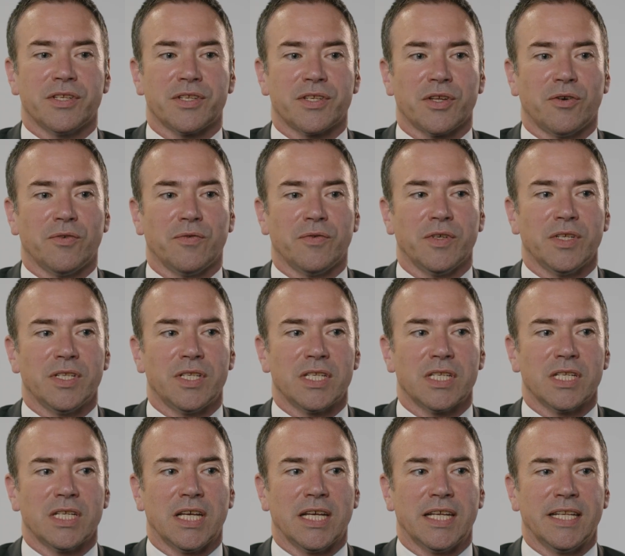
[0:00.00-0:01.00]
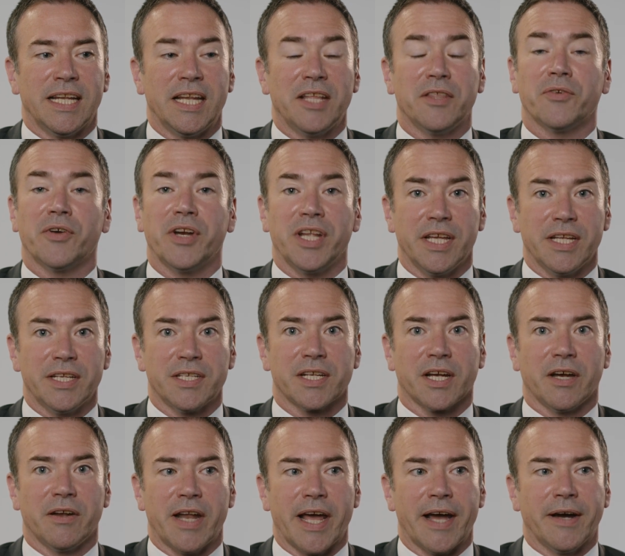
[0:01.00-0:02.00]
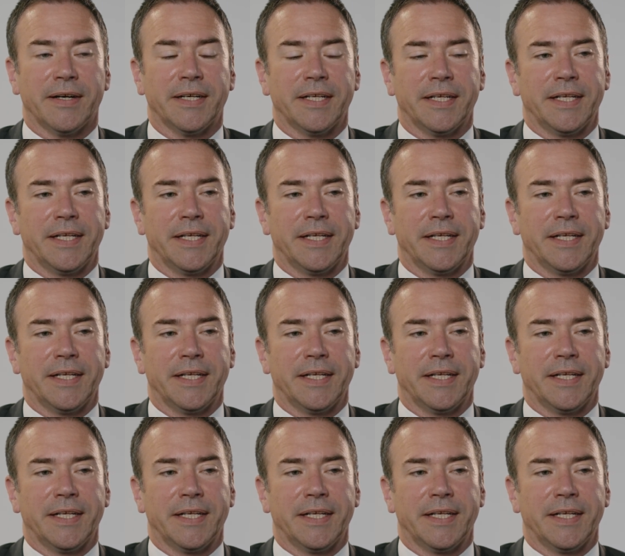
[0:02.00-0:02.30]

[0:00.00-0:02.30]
of Salford nearly 3 years ago now.